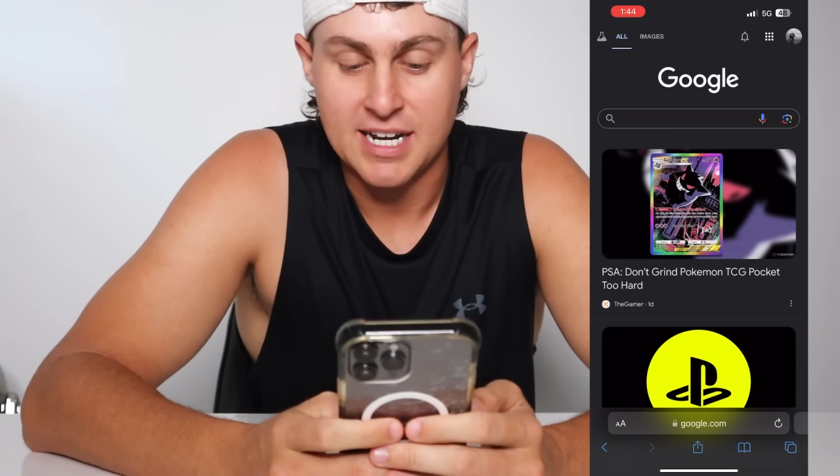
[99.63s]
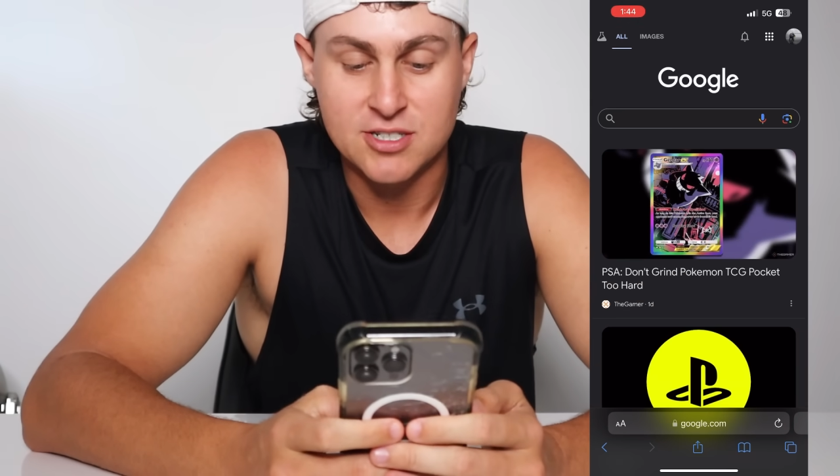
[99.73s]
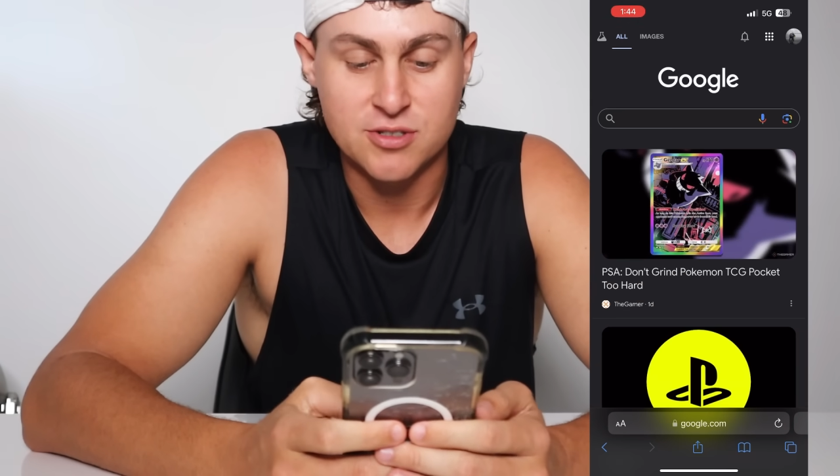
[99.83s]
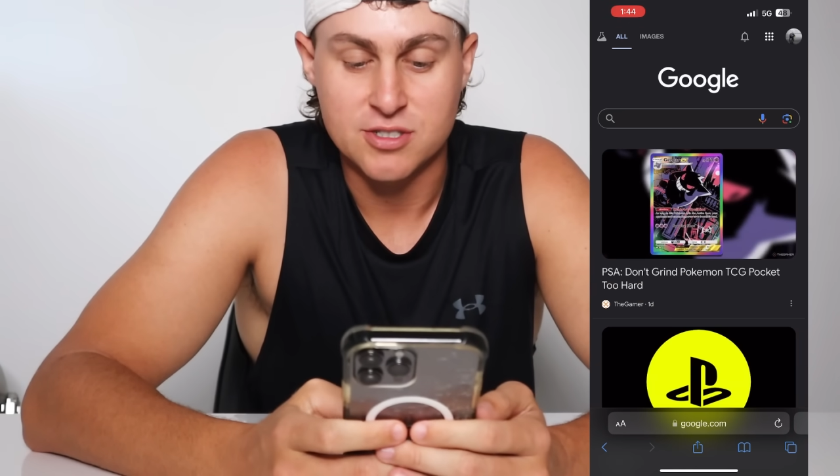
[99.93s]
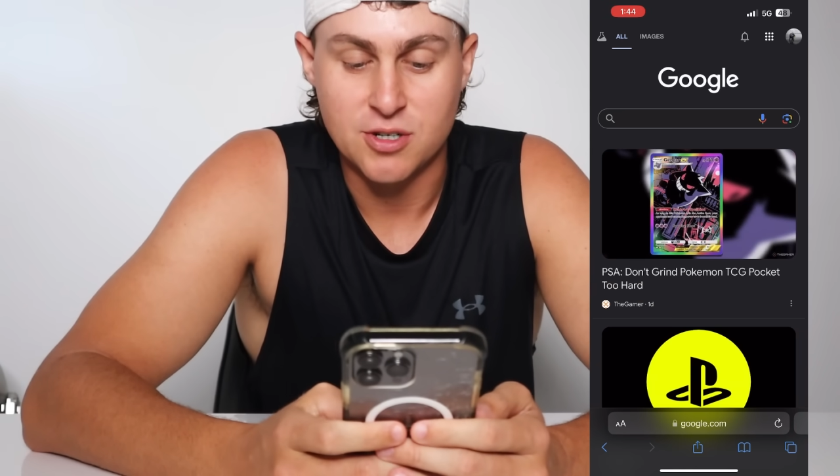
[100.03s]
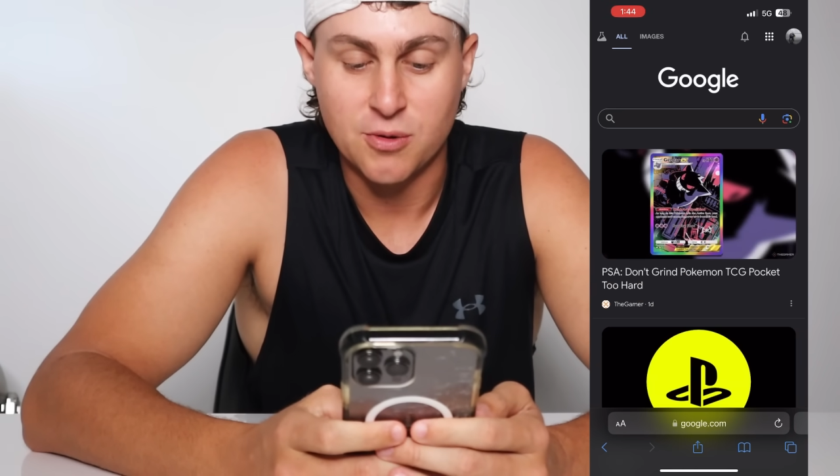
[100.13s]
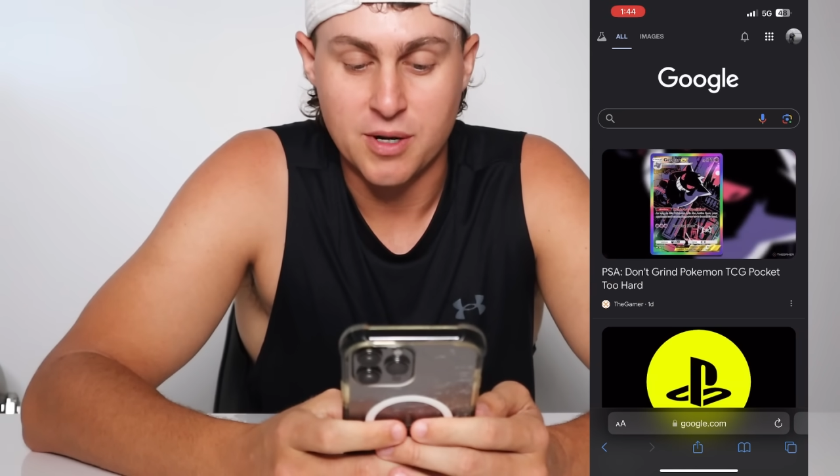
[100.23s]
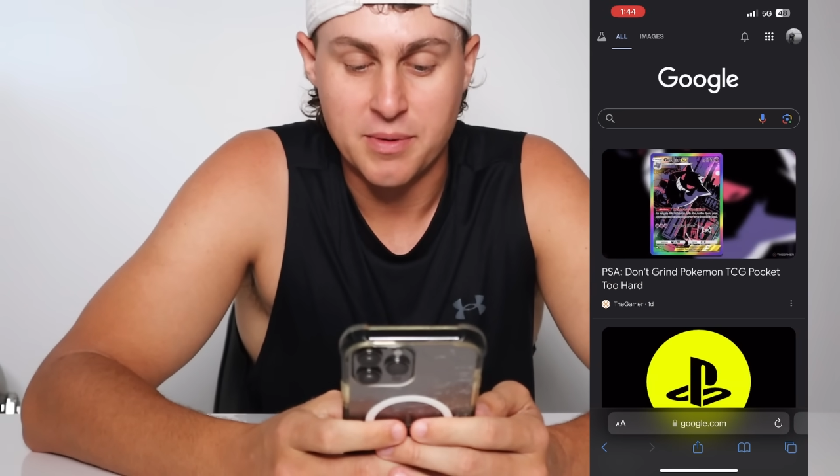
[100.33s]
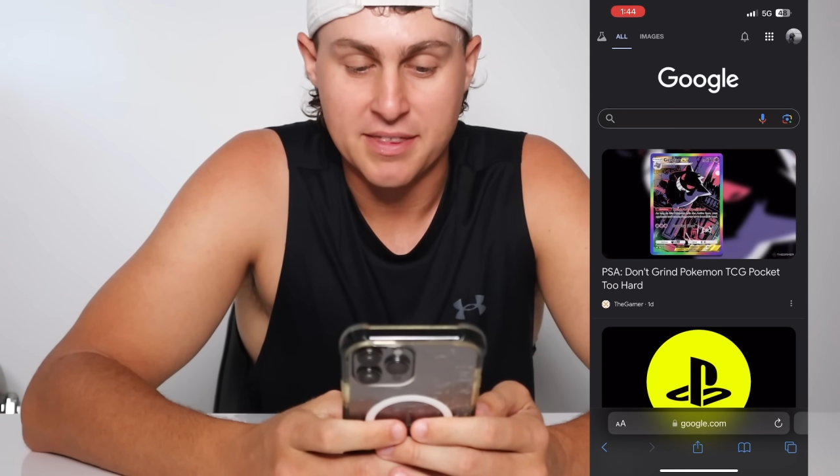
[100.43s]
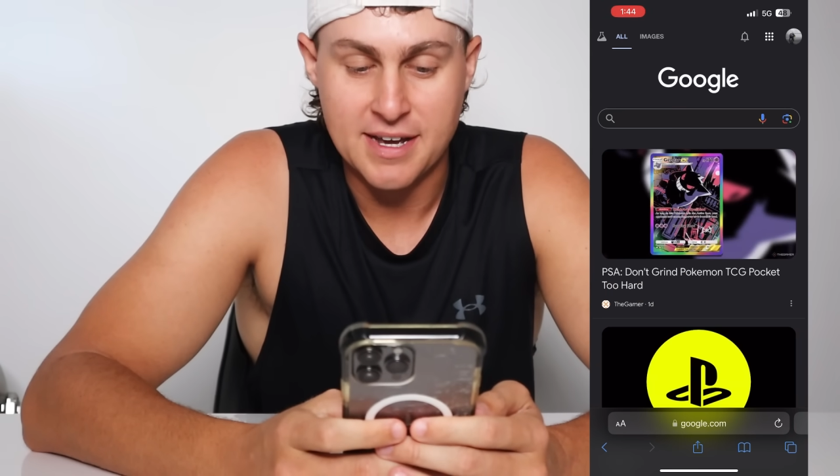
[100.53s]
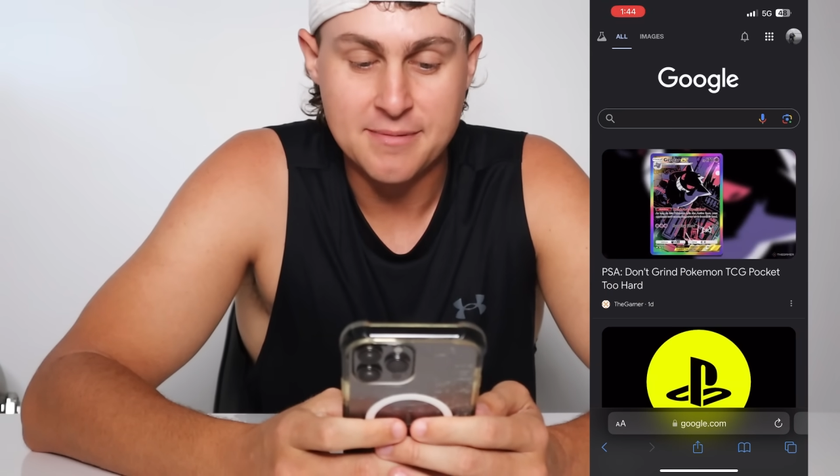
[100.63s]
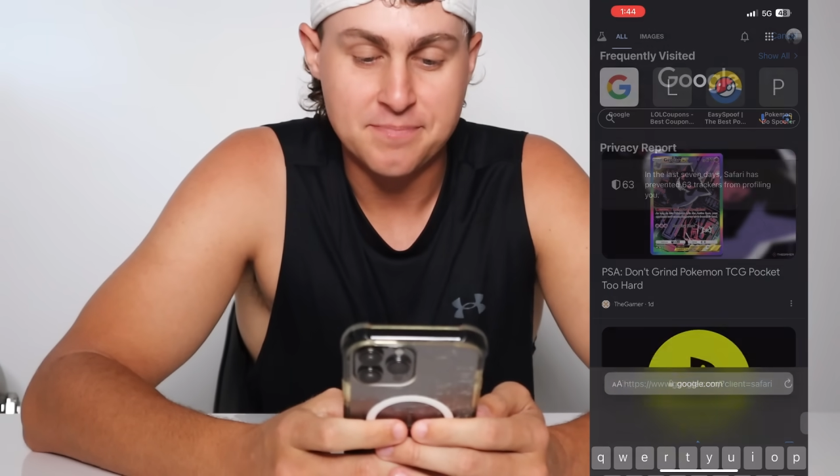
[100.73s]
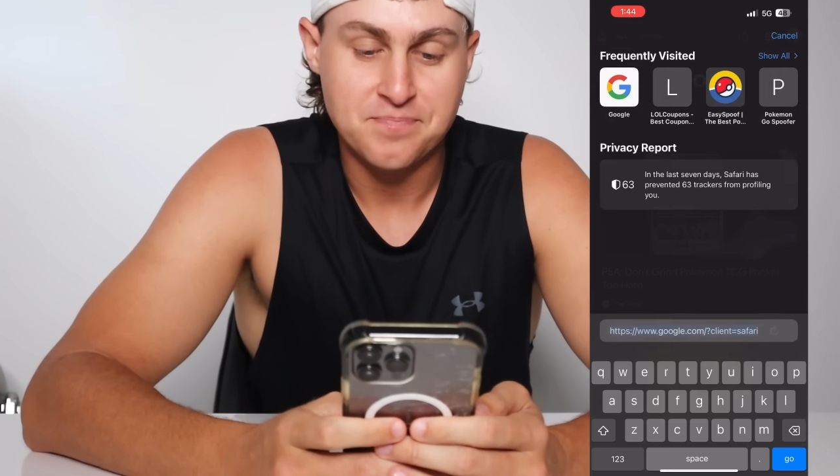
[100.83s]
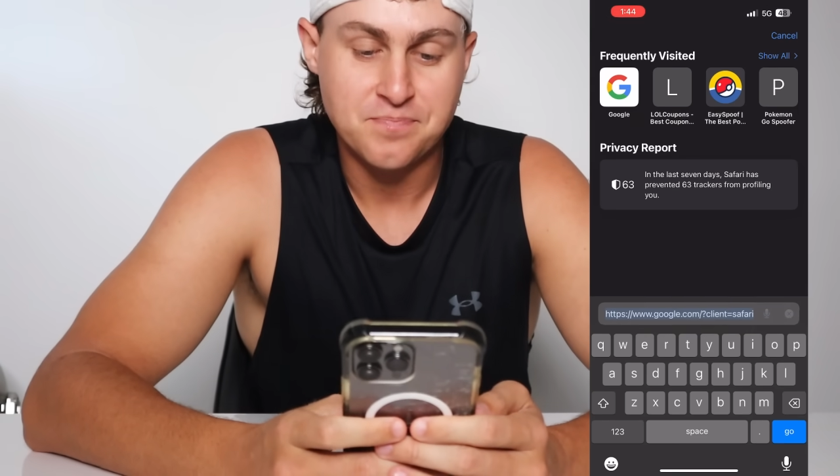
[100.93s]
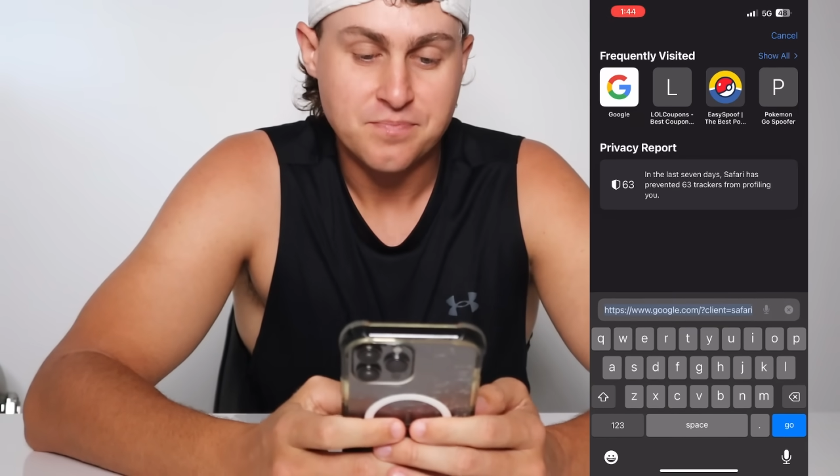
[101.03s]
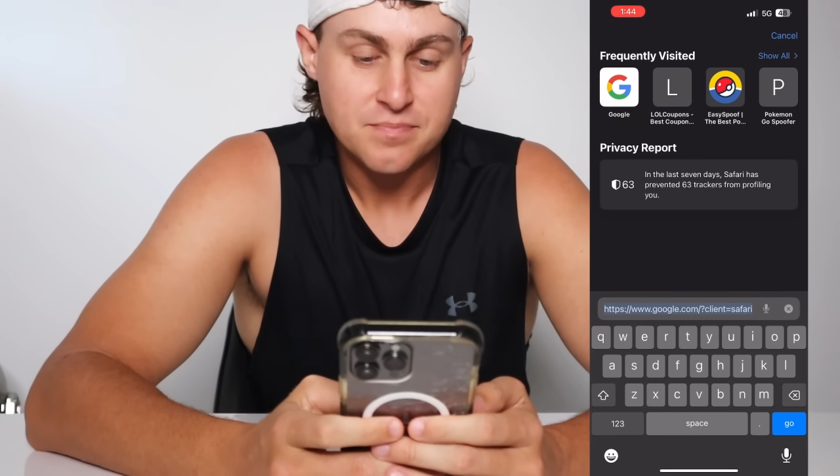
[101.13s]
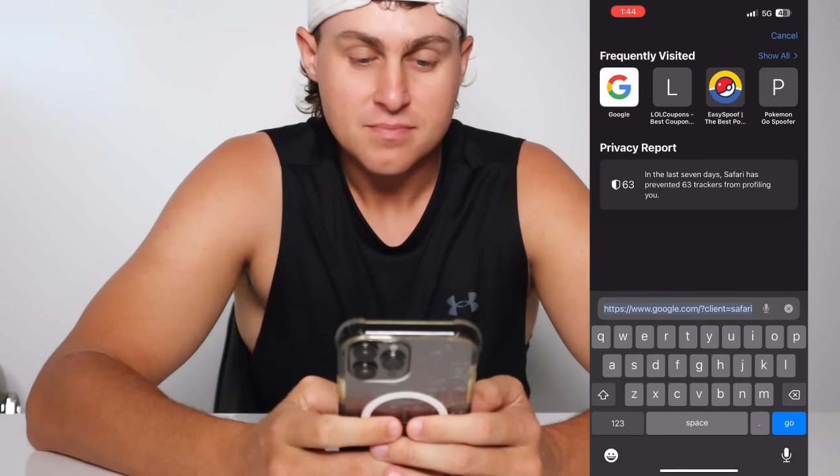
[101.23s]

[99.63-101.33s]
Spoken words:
Android, so don't worry about that.